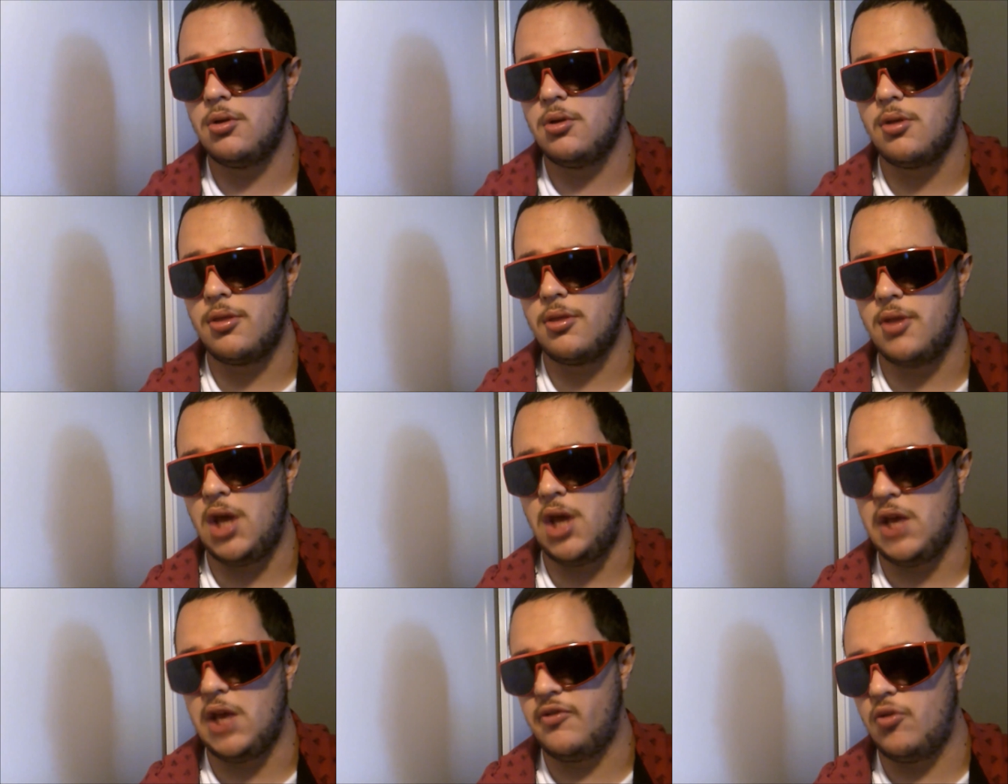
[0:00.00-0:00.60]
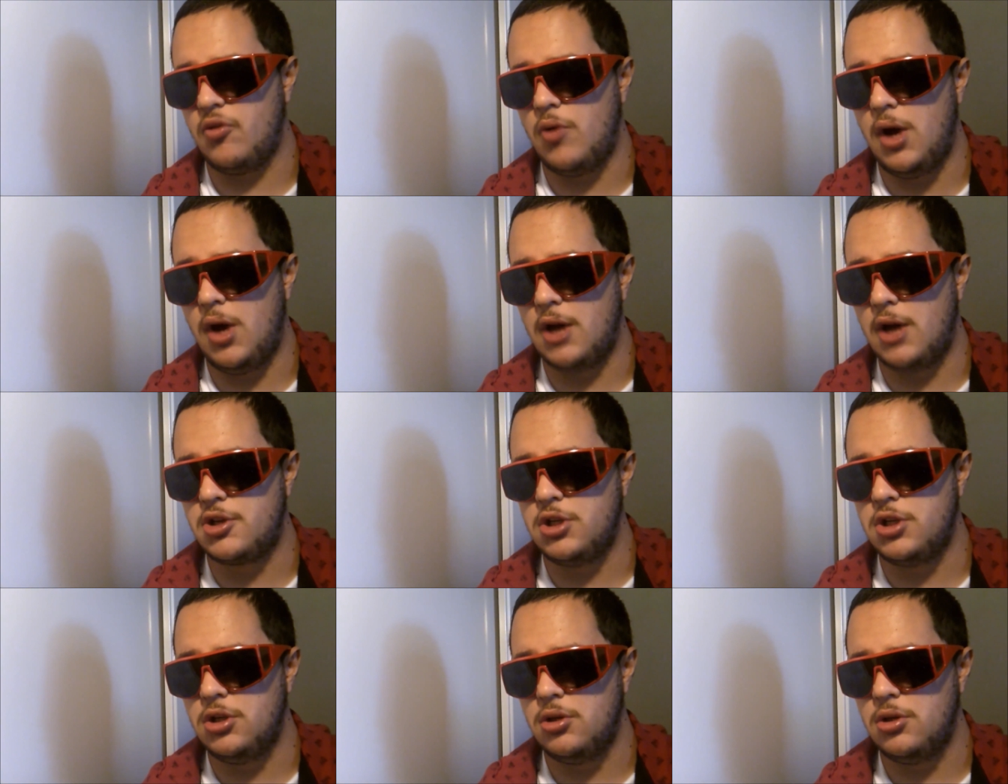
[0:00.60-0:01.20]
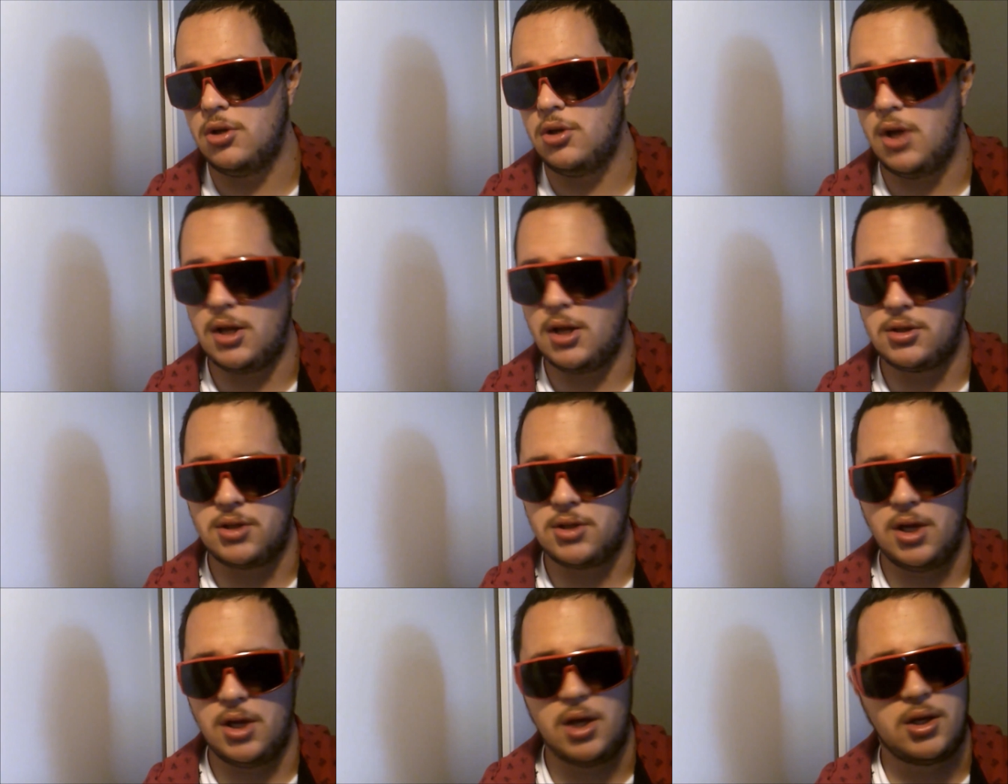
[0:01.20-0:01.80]
thank you for watching.
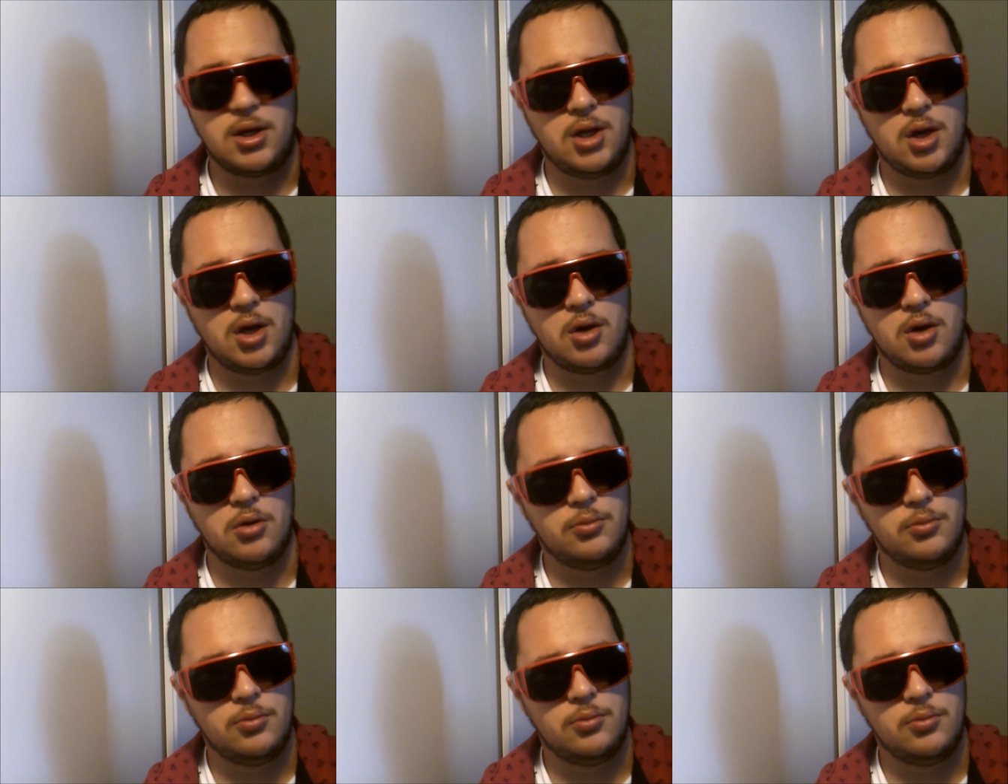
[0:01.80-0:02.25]
Take care.